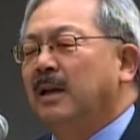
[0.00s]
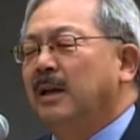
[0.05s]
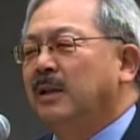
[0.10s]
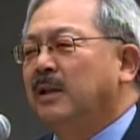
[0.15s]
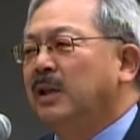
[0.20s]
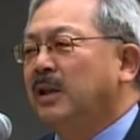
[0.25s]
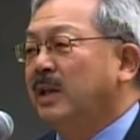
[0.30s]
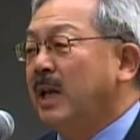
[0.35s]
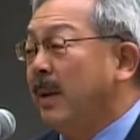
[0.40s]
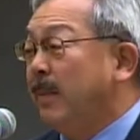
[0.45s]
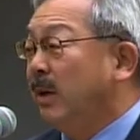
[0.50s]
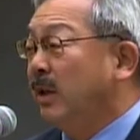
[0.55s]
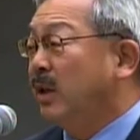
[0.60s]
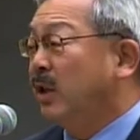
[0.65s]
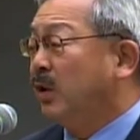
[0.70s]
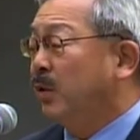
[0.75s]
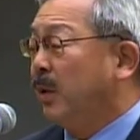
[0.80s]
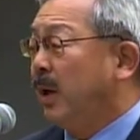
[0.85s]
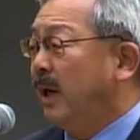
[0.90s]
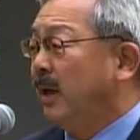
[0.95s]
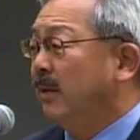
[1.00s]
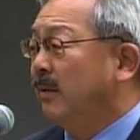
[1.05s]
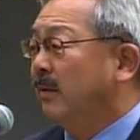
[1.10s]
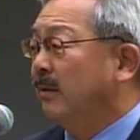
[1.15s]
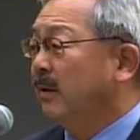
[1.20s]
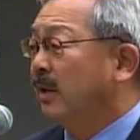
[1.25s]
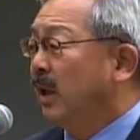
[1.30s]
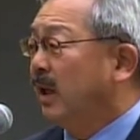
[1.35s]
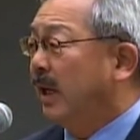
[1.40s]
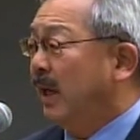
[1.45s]
to demonstrate
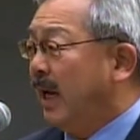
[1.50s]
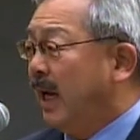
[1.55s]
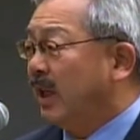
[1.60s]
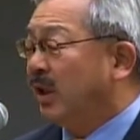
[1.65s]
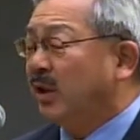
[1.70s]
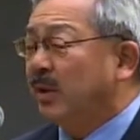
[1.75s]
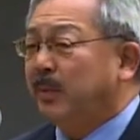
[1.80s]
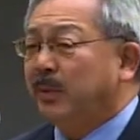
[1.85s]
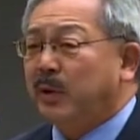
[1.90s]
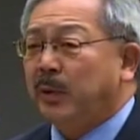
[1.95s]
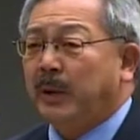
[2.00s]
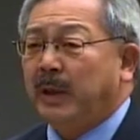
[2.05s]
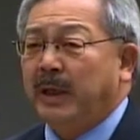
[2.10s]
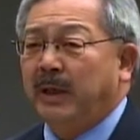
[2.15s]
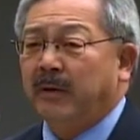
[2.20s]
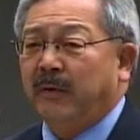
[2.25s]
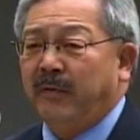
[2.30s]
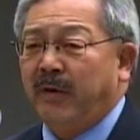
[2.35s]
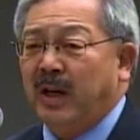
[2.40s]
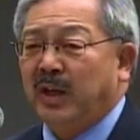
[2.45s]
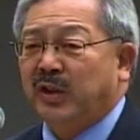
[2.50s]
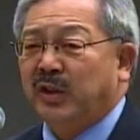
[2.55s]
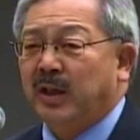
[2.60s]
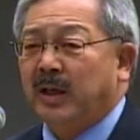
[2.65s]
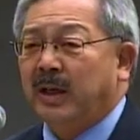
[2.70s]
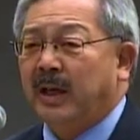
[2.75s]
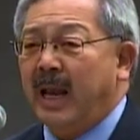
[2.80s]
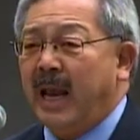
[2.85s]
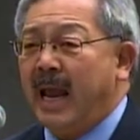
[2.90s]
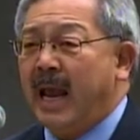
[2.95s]
the connection between
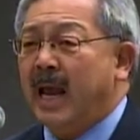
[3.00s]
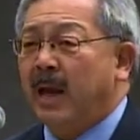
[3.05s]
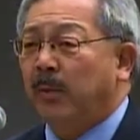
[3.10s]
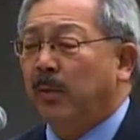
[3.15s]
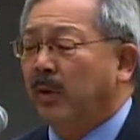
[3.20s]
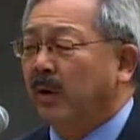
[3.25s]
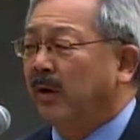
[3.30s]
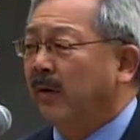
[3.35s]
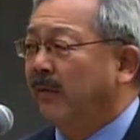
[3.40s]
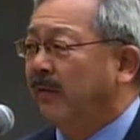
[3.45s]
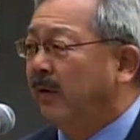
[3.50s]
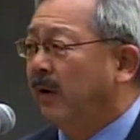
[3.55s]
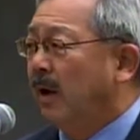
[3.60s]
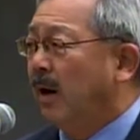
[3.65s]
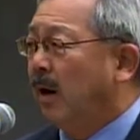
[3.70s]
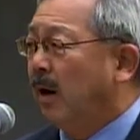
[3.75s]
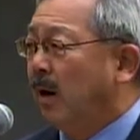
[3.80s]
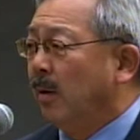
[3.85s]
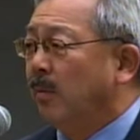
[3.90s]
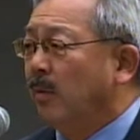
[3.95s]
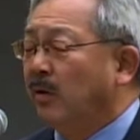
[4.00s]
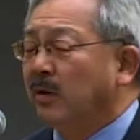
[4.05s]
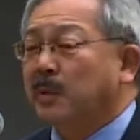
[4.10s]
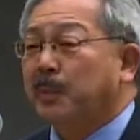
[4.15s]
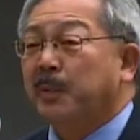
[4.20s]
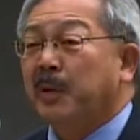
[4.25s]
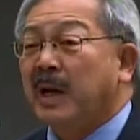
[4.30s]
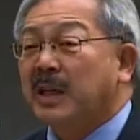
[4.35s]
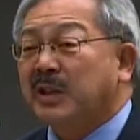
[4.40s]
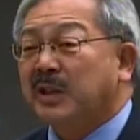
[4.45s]
innovation and one of our
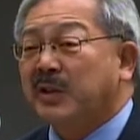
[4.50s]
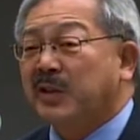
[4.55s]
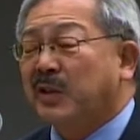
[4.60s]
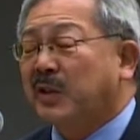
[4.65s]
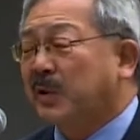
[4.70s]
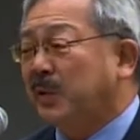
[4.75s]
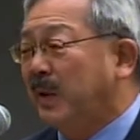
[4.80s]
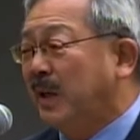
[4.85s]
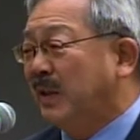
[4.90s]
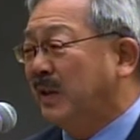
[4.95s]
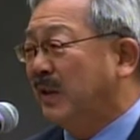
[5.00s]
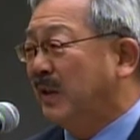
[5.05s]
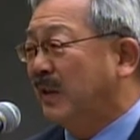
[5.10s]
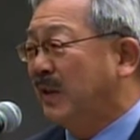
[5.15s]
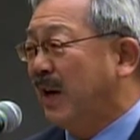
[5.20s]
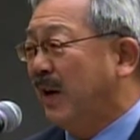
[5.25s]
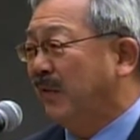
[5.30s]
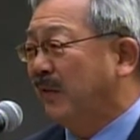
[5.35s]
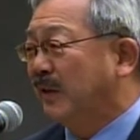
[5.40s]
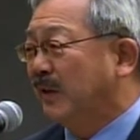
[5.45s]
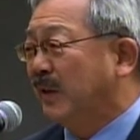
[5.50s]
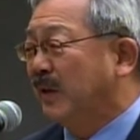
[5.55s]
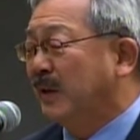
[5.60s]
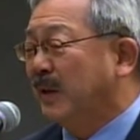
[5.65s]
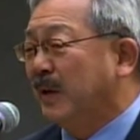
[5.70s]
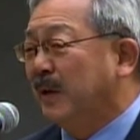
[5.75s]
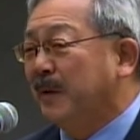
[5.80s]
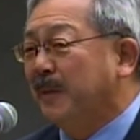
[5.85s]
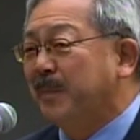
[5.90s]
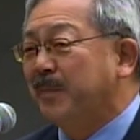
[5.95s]
most precious streets in San
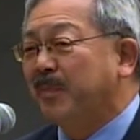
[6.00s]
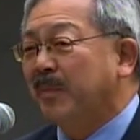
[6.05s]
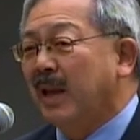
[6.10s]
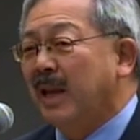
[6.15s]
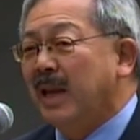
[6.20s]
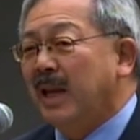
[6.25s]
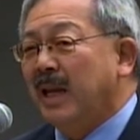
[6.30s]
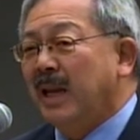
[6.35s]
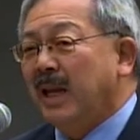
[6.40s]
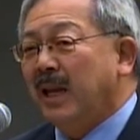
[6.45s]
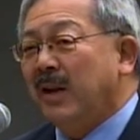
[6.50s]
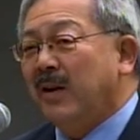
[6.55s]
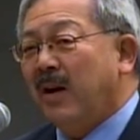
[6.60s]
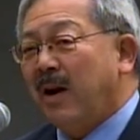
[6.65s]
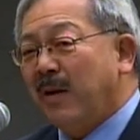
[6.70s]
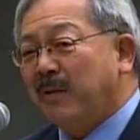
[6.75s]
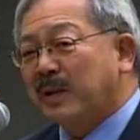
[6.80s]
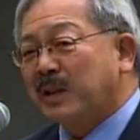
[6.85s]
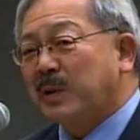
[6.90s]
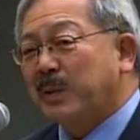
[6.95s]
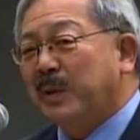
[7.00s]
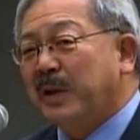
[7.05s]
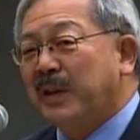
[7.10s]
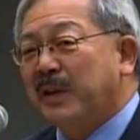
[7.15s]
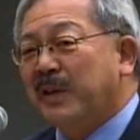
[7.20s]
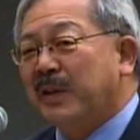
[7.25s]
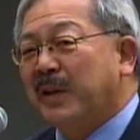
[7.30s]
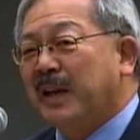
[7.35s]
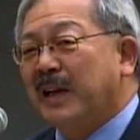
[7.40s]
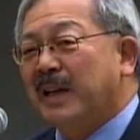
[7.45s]
Francisco. You know, I was
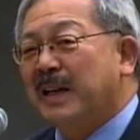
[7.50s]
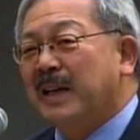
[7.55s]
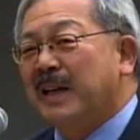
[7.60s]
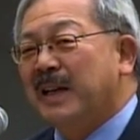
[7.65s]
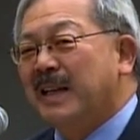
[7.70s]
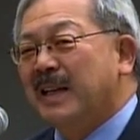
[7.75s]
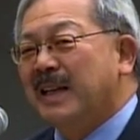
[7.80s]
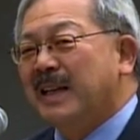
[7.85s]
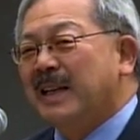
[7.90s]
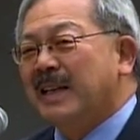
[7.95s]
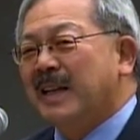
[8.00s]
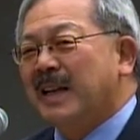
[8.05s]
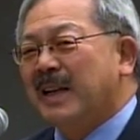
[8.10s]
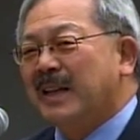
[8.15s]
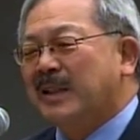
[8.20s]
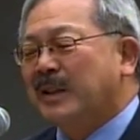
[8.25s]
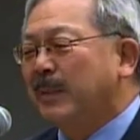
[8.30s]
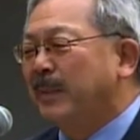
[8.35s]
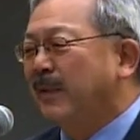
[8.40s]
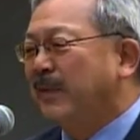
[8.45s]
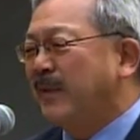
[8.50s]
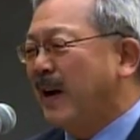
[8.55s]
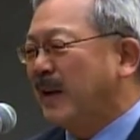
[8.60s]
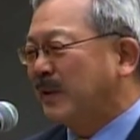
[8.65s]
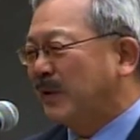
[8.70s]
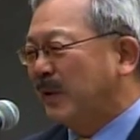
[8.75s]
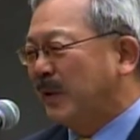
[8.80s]
with Supervisor